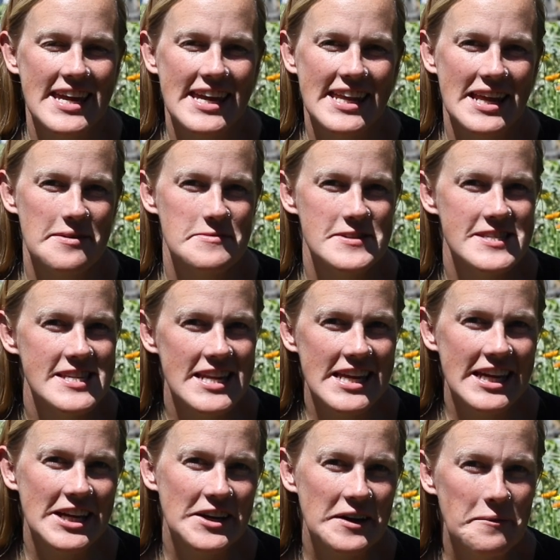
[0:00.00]
And I'm
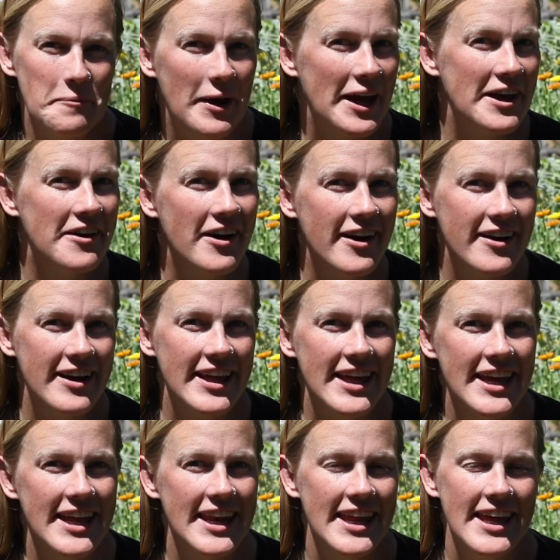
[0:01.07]
sitting here in my
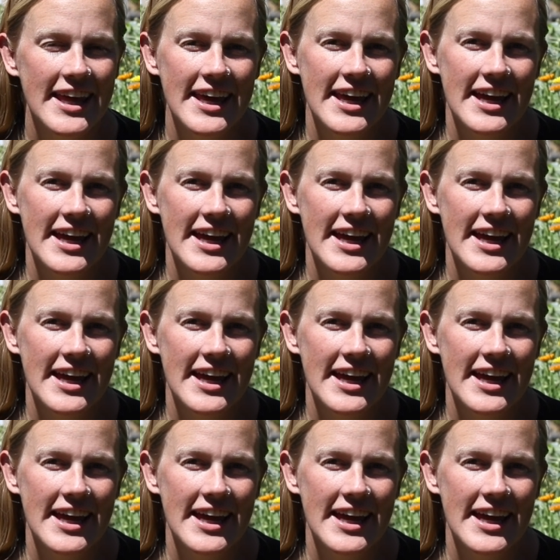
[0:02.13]
garden.